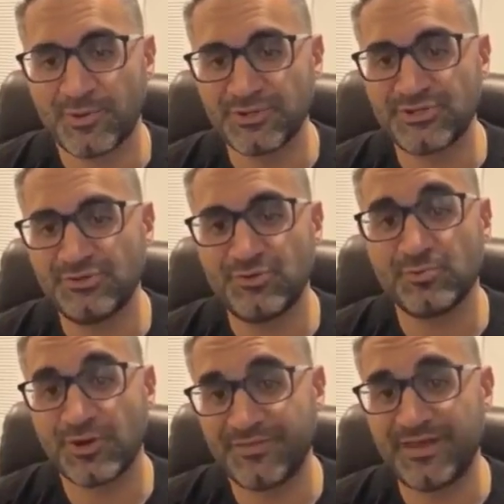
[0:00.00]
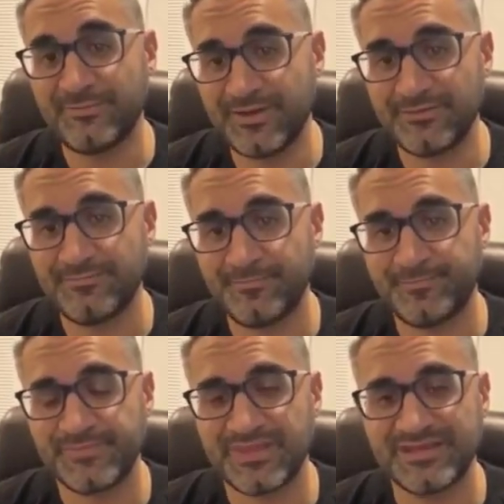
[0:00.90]
The person who brought them
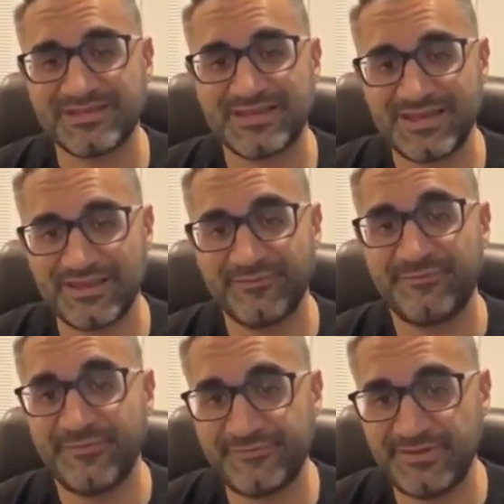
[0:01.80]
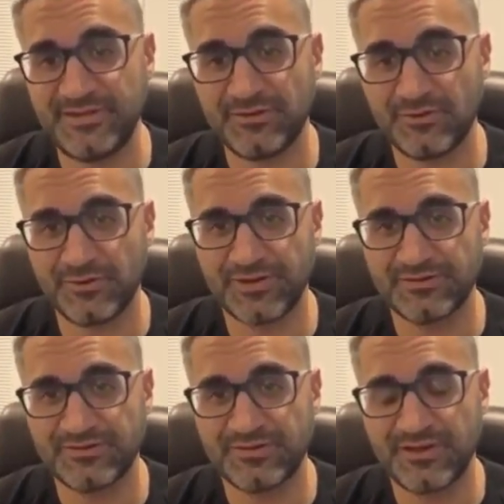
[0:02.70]
in is going to get 15
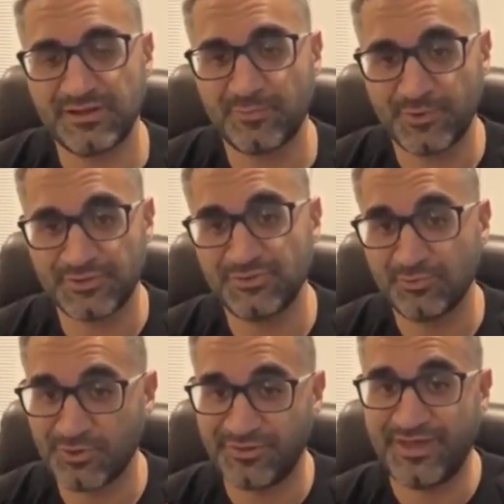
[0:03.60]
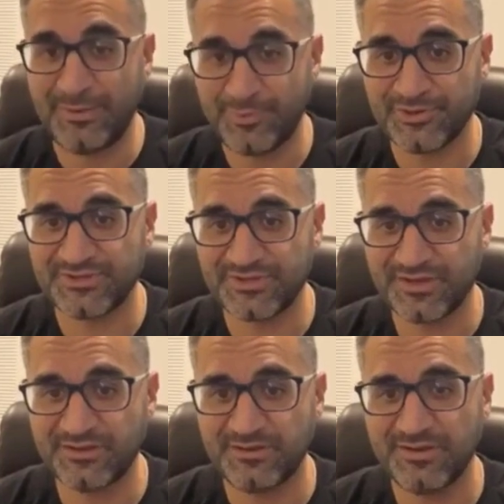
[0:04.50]
coins, and the person who brought that
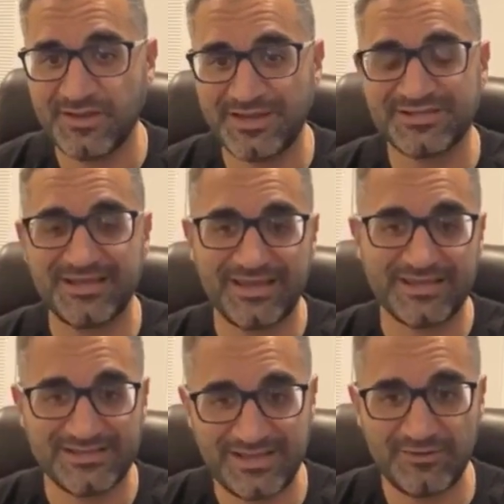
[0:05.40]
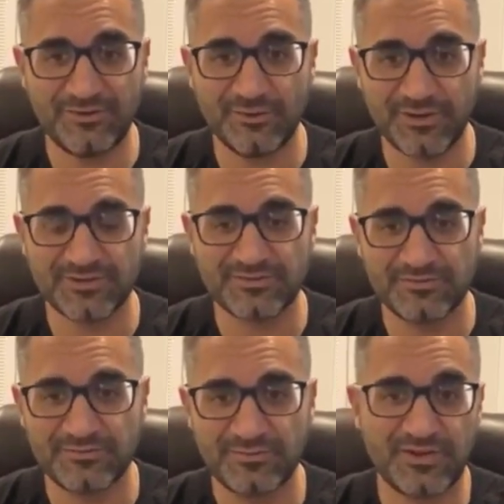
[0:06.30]
person in is going to get 10
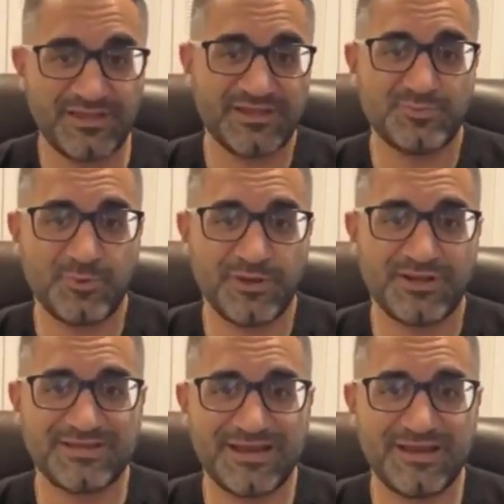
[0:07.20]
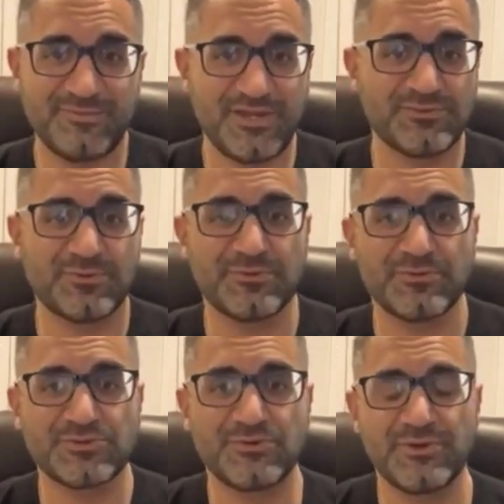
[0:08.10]
coins. Well, at this point in time, each one
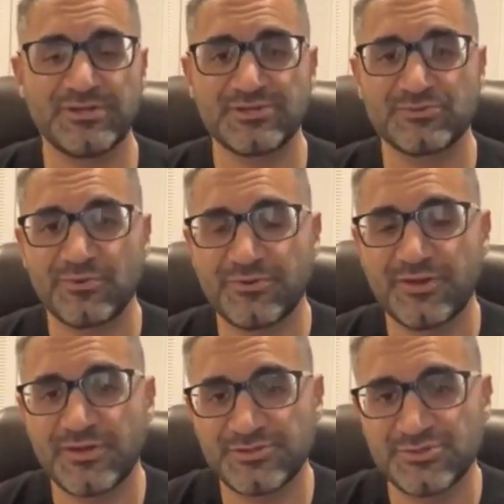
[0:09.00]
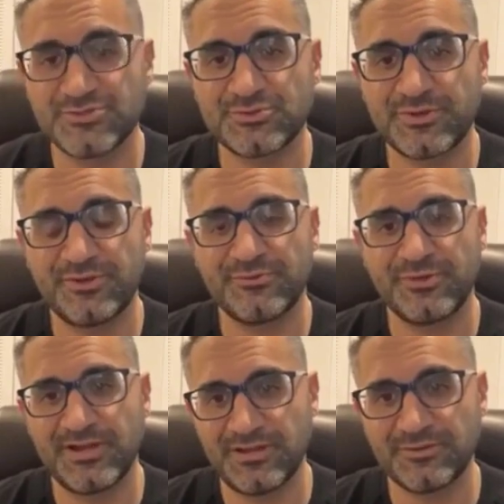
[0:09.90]
of those coins is worth
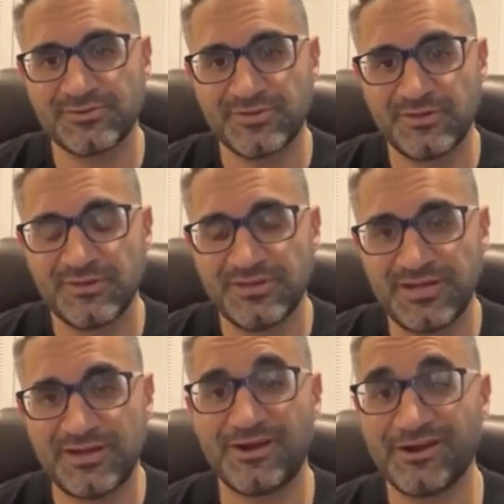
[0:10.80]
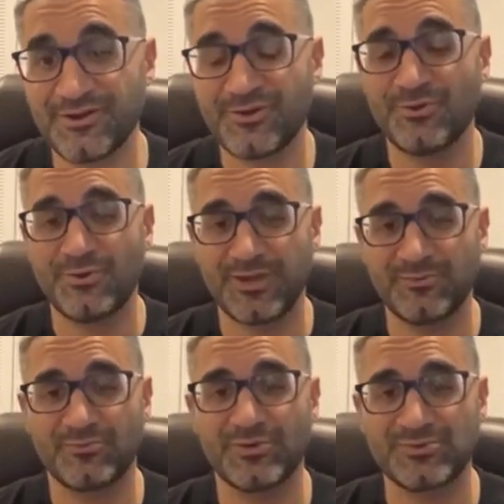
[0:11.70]
$123. Now, our
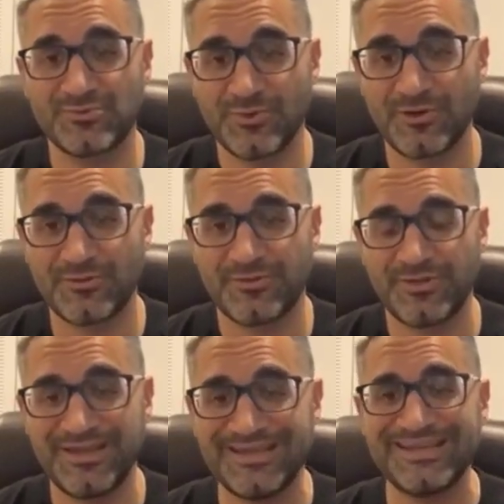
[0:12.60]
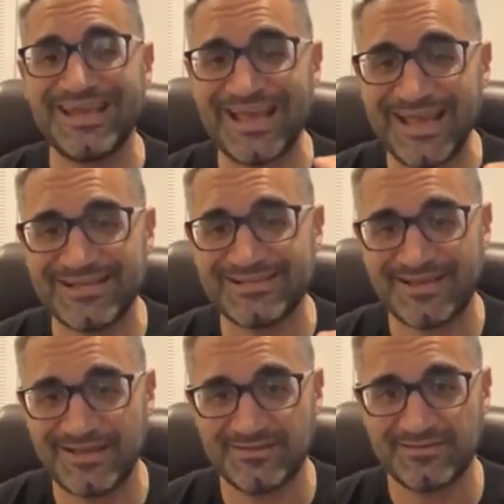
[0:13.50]
coin was worth in
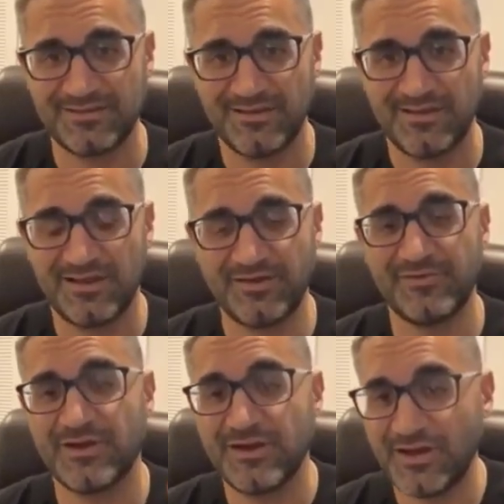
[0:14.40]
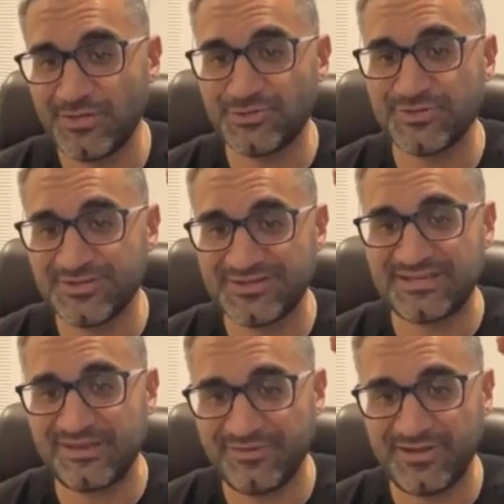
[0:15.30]
excess of
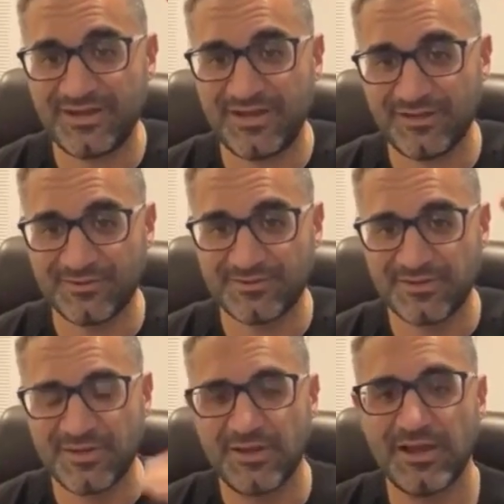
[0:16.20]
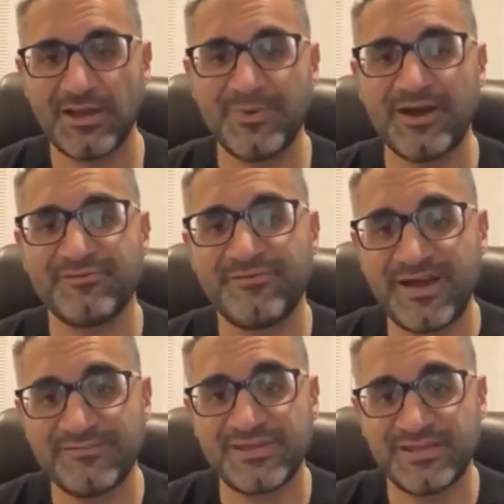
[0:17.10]
$170 about
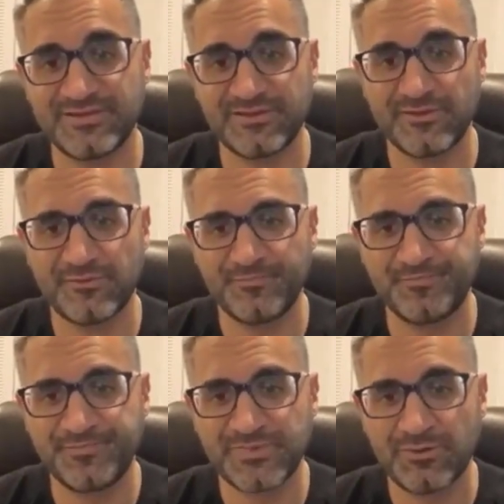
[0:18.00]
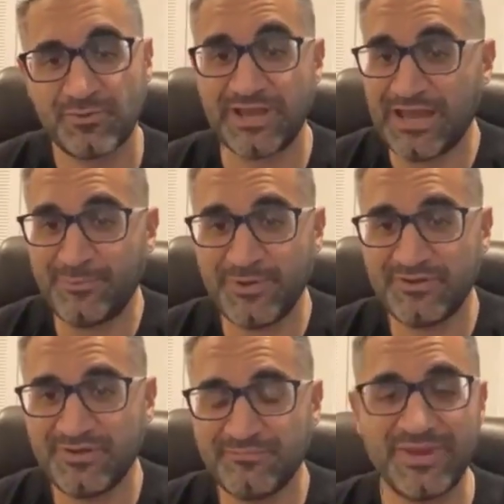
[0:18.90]
5 days ago. What
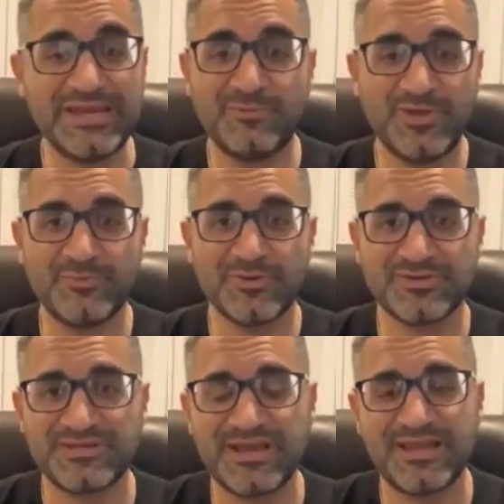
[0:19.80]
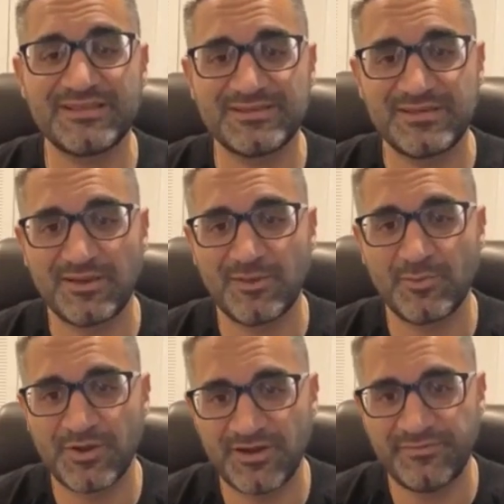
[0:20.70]
happened? Many people decided to sell
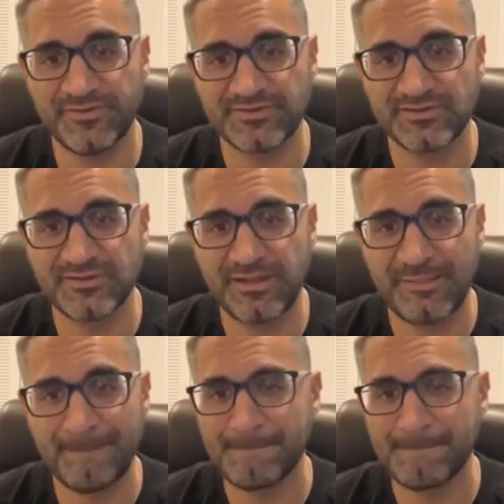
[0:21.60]
their profits.